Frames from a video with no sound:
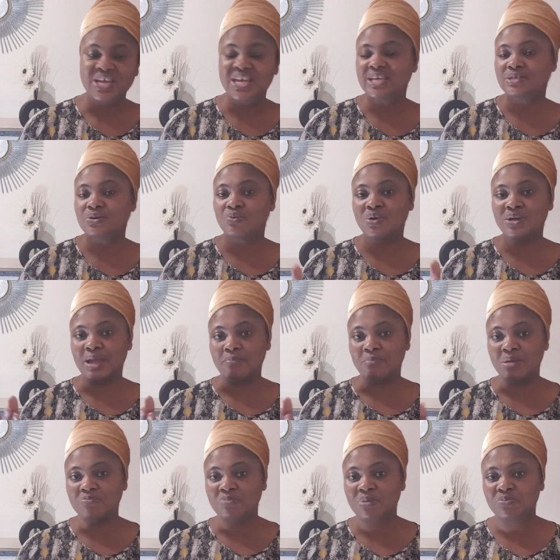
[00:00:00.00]
he is the one
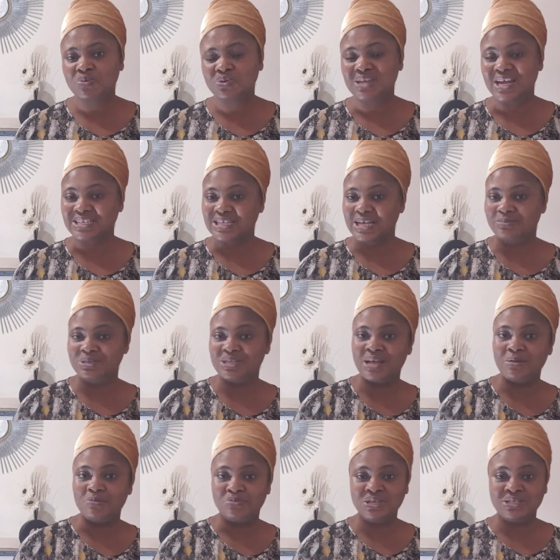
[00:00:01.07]
that makes people, that tempt
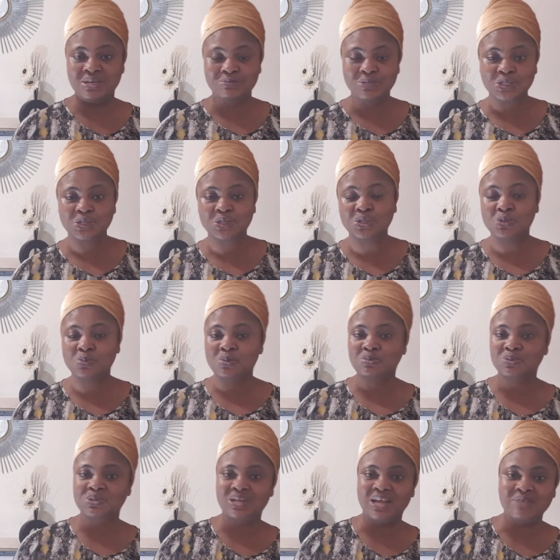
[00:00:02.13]
them, he brings temptation to
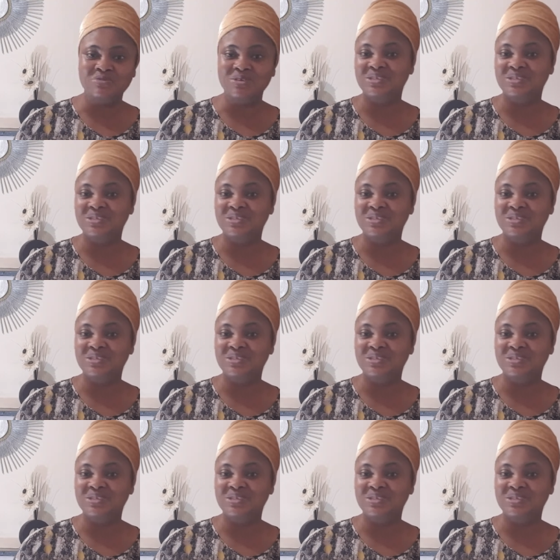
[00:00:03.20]
people's lives,